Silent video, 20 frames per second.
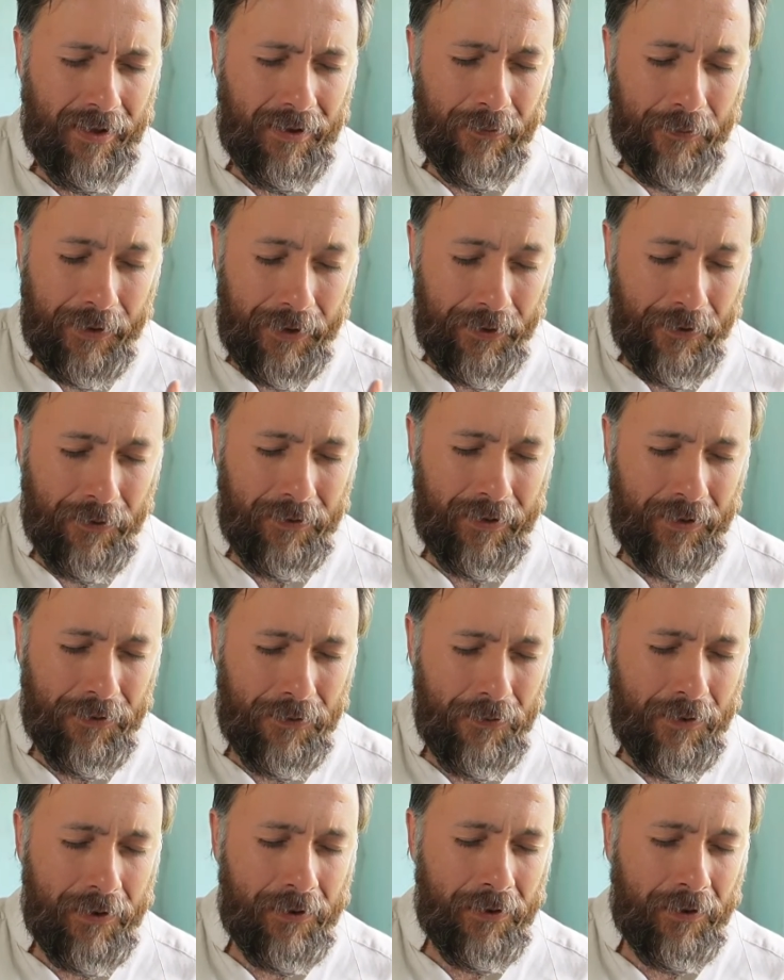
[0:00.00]
And we know
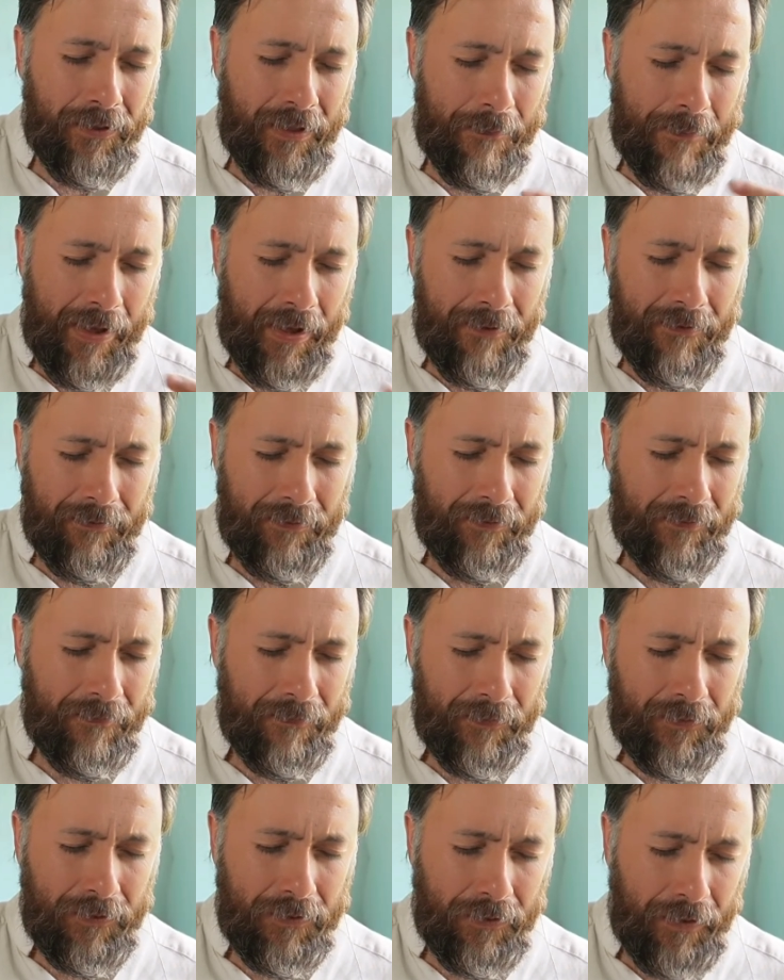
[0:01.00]
that you are not a man
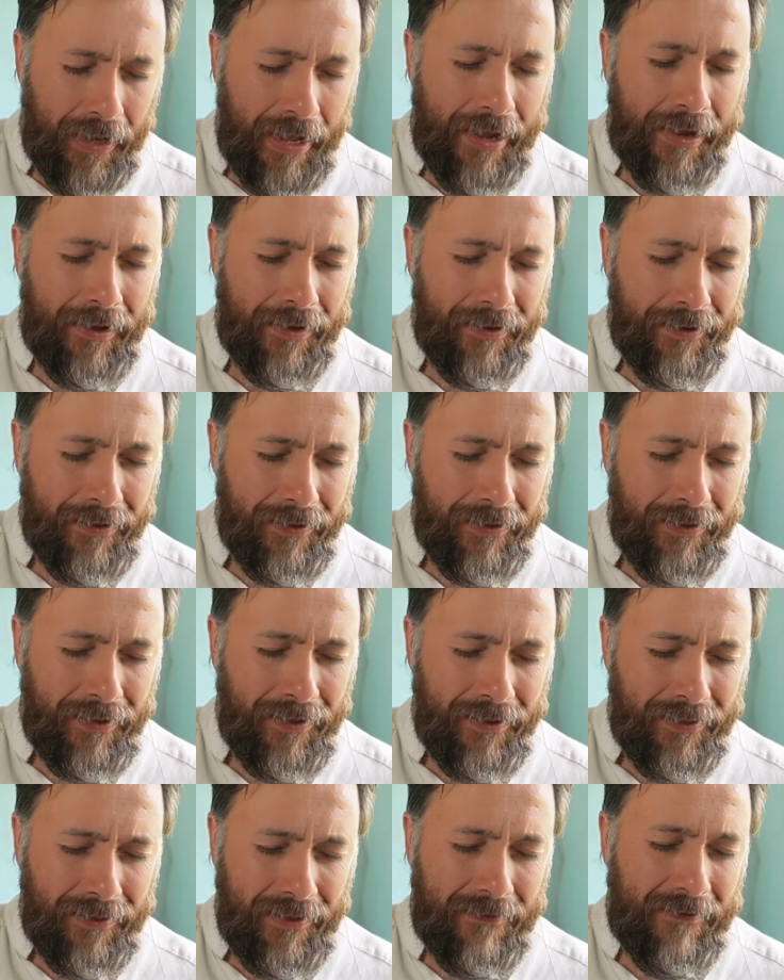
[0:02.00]
to lie,
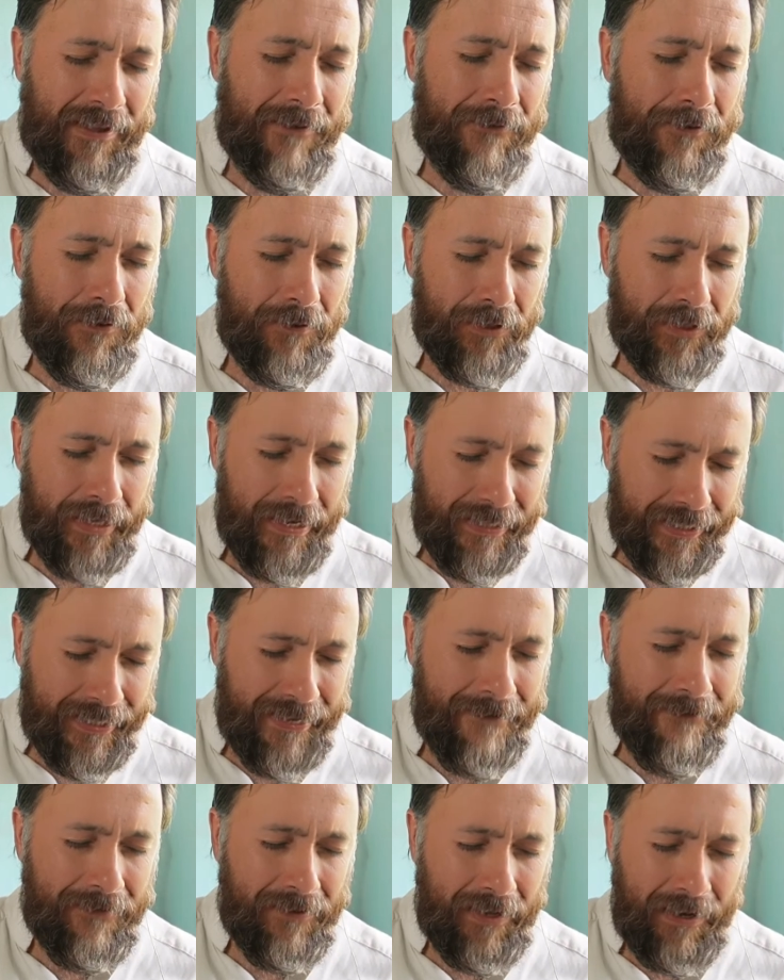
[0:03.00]
that if you say
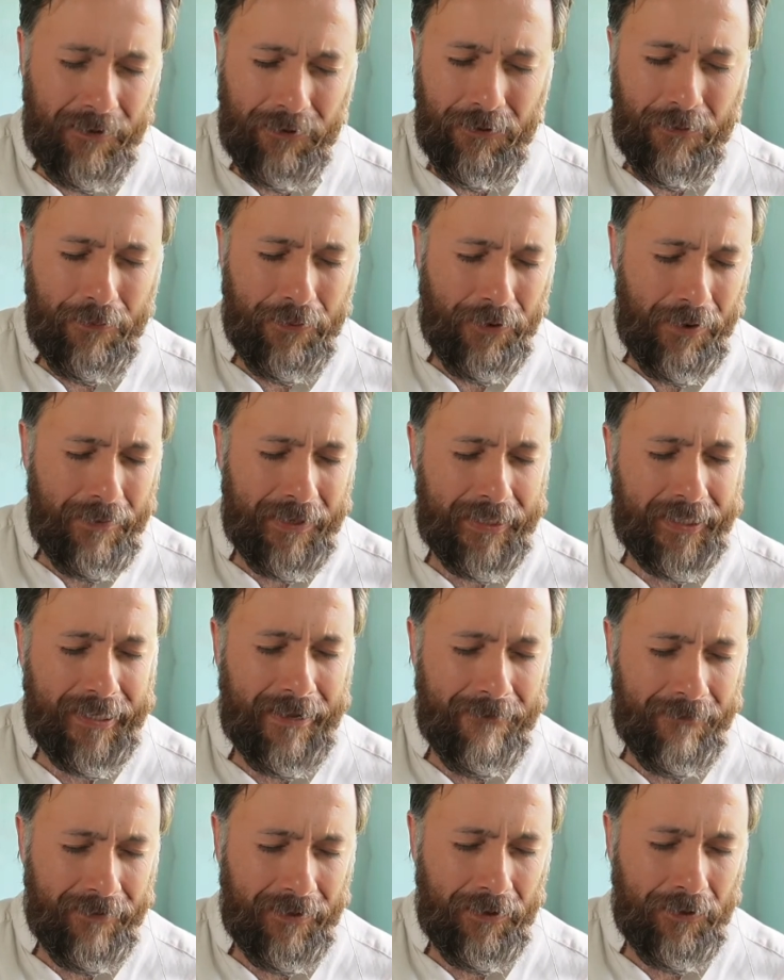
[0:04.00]
something and you promise
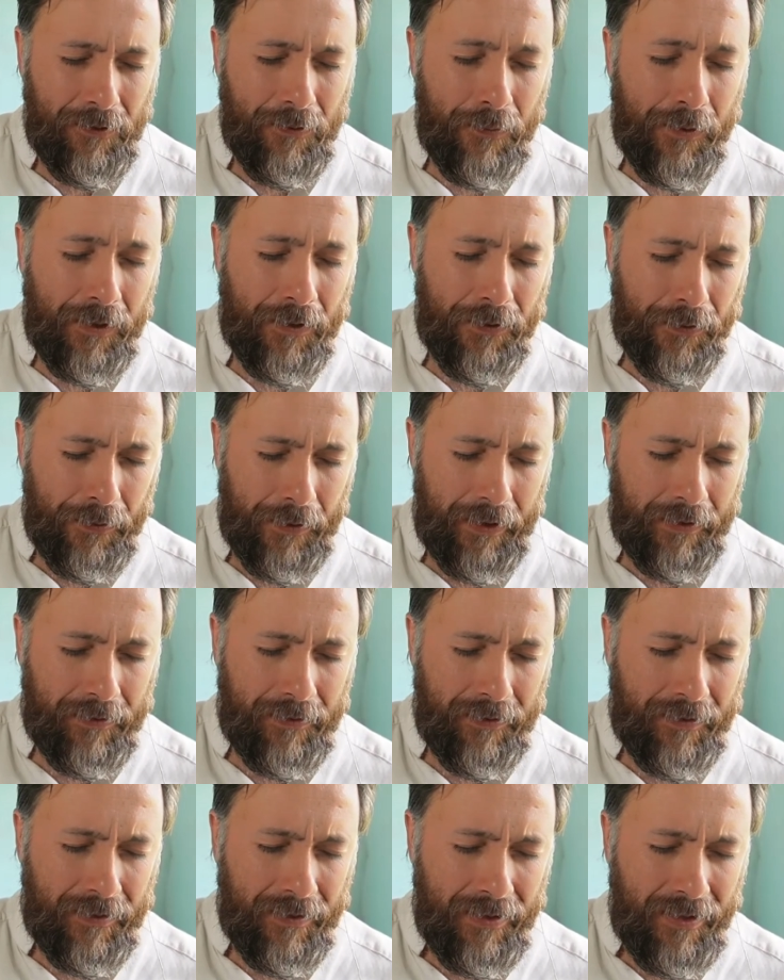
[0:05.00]
something, you will do
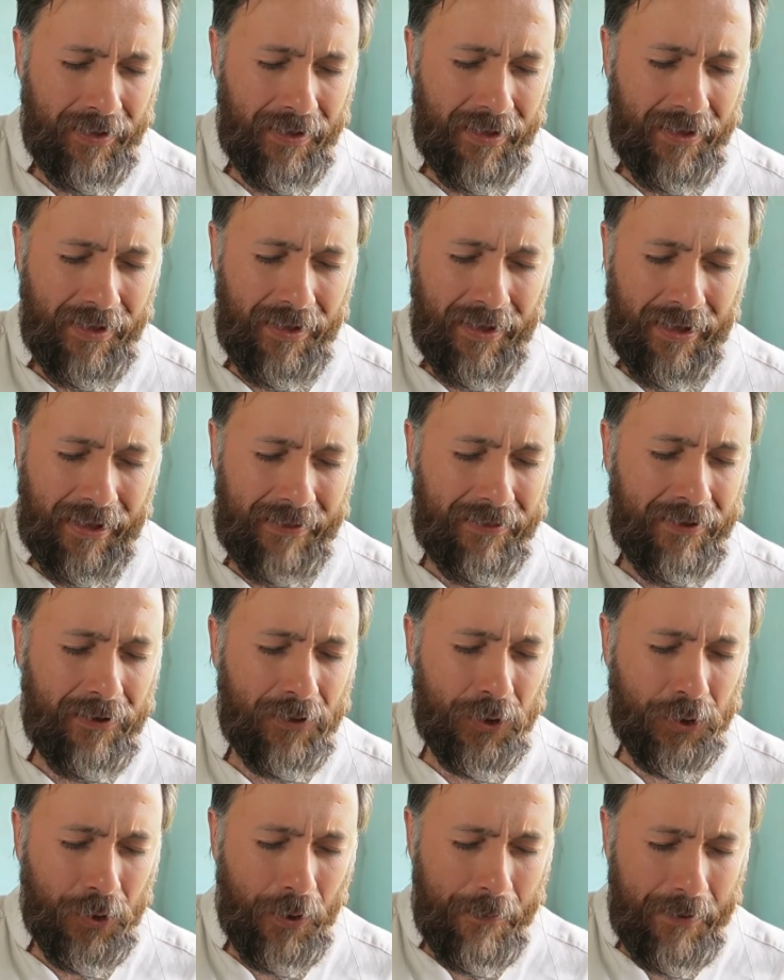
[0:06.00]
it. And
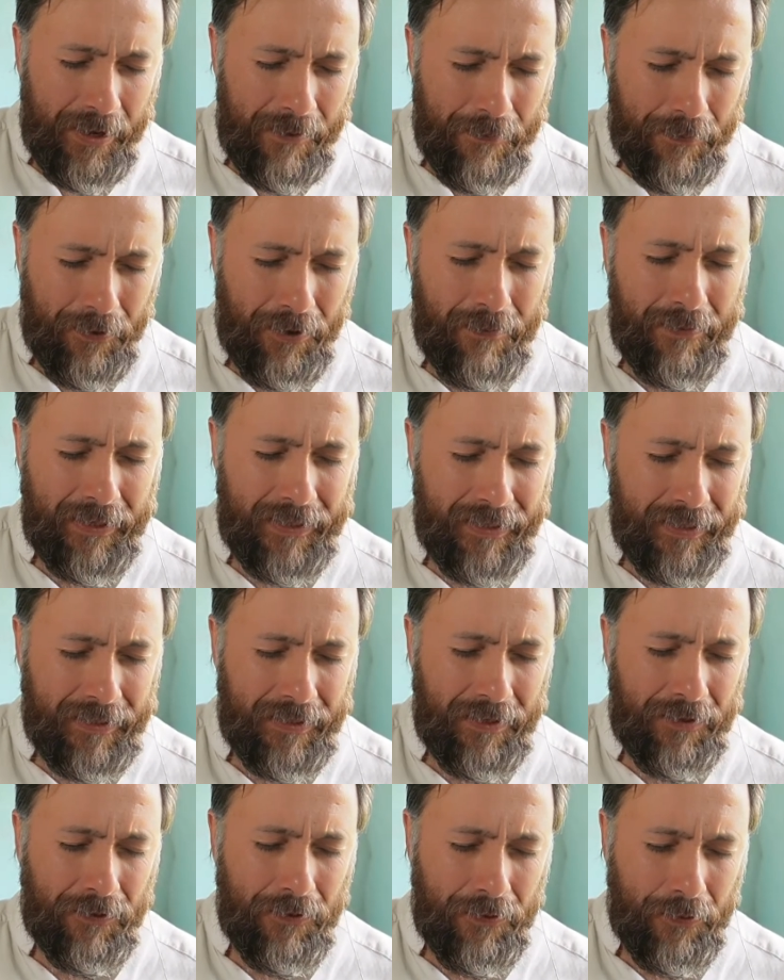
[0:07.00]
there are so many
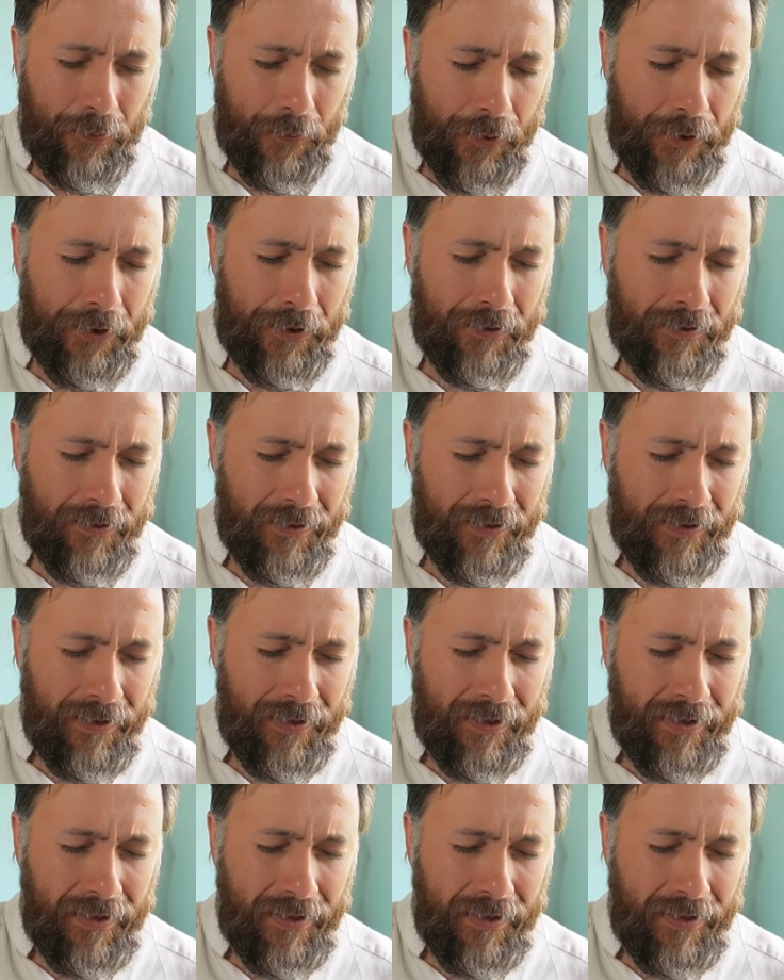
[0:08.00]
promises in your word